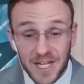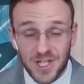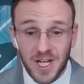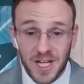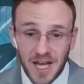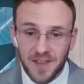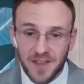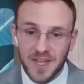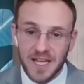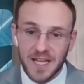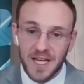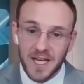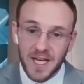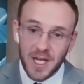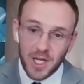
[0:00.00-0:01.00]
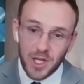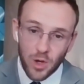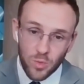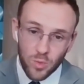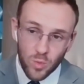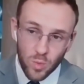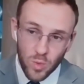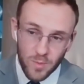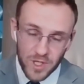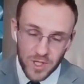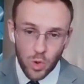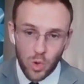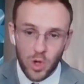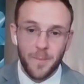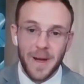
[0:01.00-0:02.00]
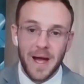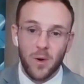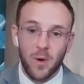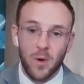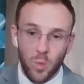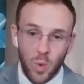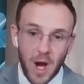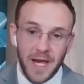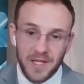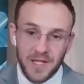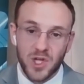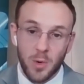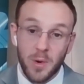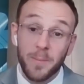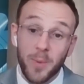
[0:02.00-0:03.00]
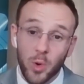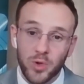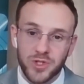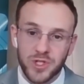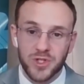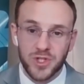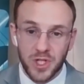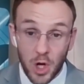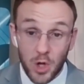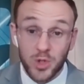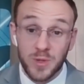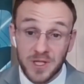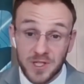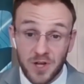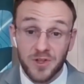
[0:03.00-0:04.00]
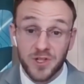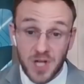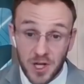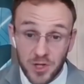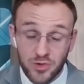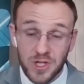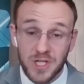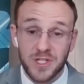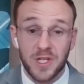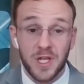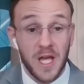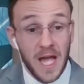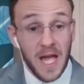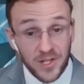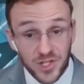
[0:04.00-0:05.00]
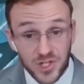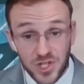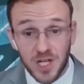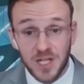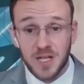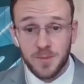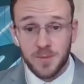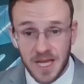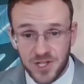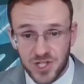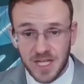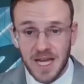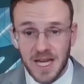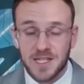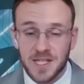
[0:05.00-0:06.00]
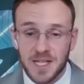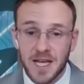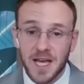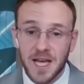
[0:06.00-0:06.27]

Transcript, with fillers: And I, I think you know, when we talk about why it's so important to go to each other's countries and, and study and be educated,